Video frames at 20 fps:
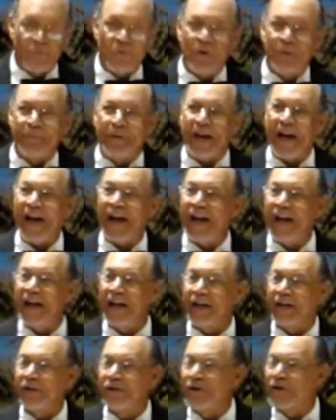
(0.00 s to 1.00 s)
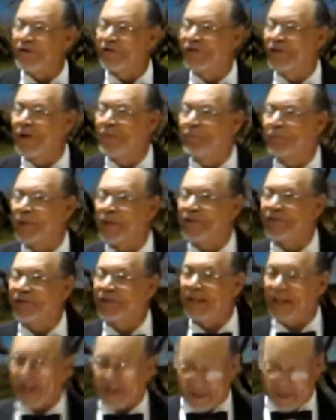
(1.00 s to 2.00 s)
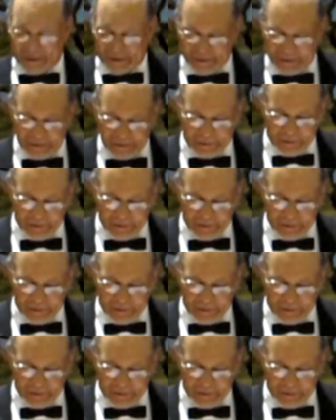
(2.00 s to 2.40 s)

will buy your surplus land,